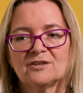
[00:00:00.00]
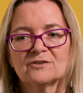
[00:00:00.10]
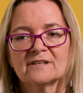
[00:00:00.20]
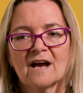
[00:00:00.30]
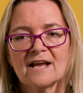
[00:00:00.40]
And
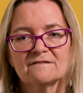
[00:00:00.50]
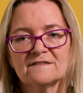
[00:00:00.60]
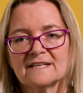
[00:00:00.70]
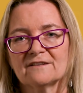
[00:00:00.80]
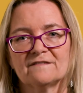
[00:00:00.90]
you can kind of
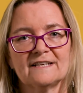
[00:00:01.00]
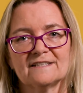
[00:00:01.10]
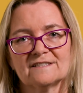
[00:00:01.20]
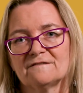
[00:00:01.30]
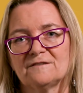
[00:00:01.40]
think of it
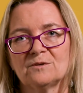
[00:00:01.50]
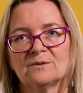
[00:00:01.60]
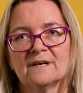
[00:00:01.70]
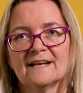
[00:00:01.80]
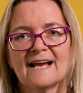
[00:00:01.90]
as if
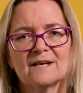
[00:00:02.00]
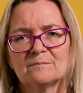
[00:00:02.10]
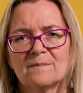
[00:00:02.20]
you had a